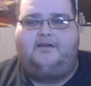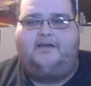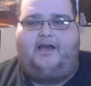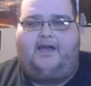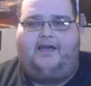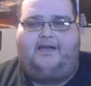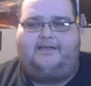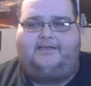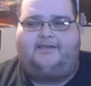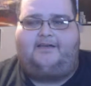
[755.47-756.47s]

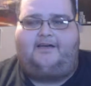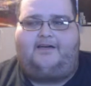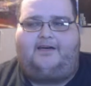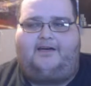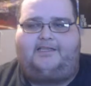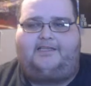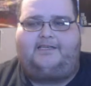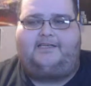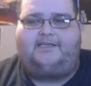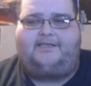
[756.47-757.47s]
and I
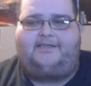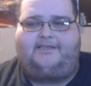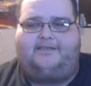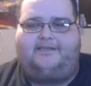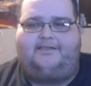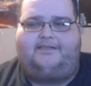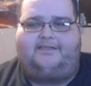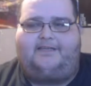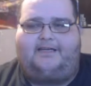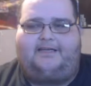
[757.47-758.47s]
think
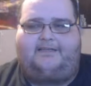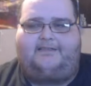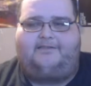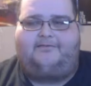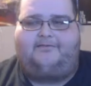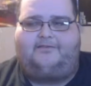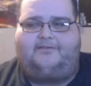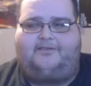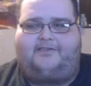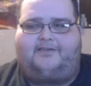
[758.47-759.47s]
that
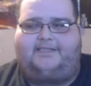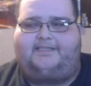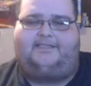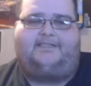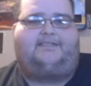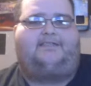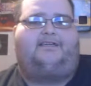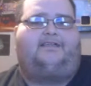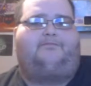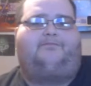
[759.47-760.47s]
craziness
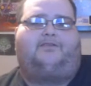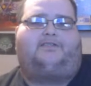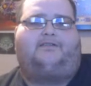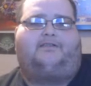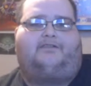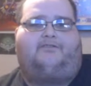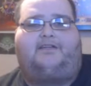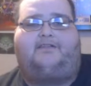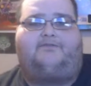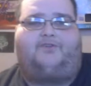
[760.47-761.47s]
that he brought to
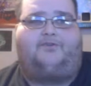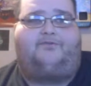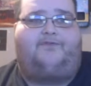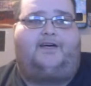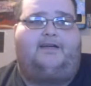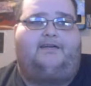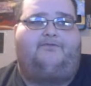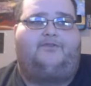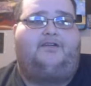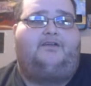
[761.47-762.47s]
Grand Theft Auto 5